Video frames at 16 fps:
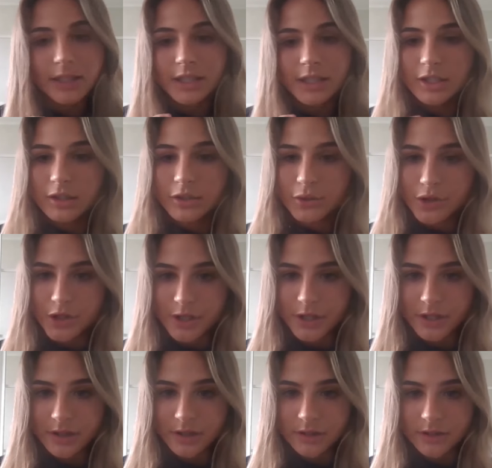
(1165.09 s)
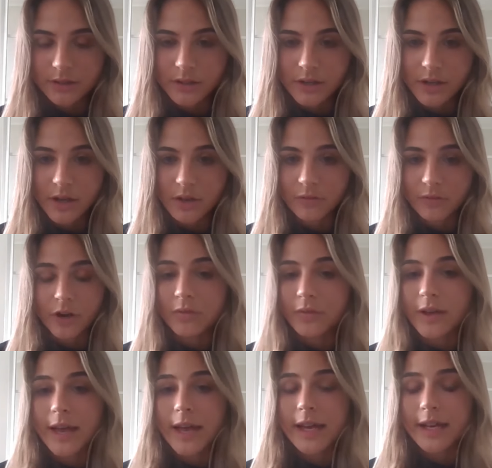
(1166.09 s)
the solution of
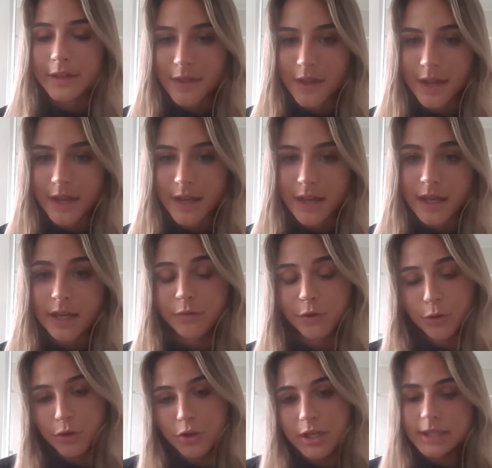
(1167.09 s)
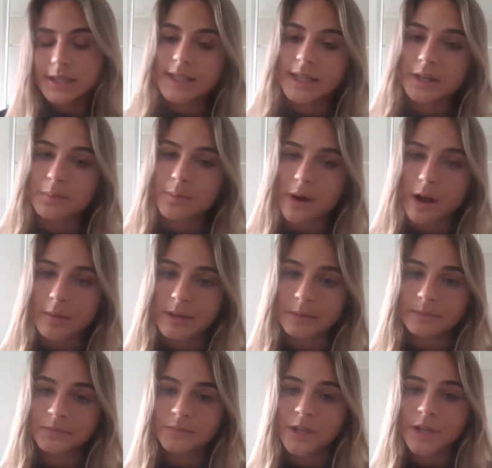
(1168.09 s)
of anything if you don't understand the
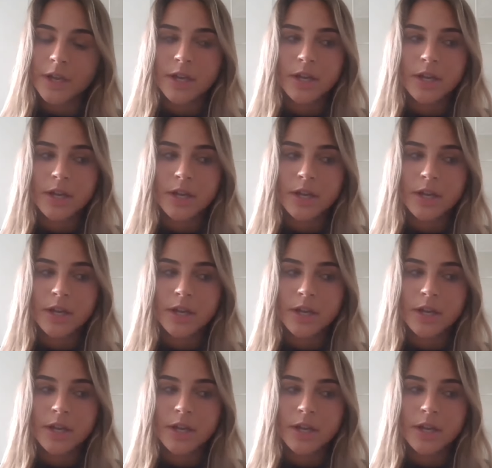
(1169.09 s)
problem.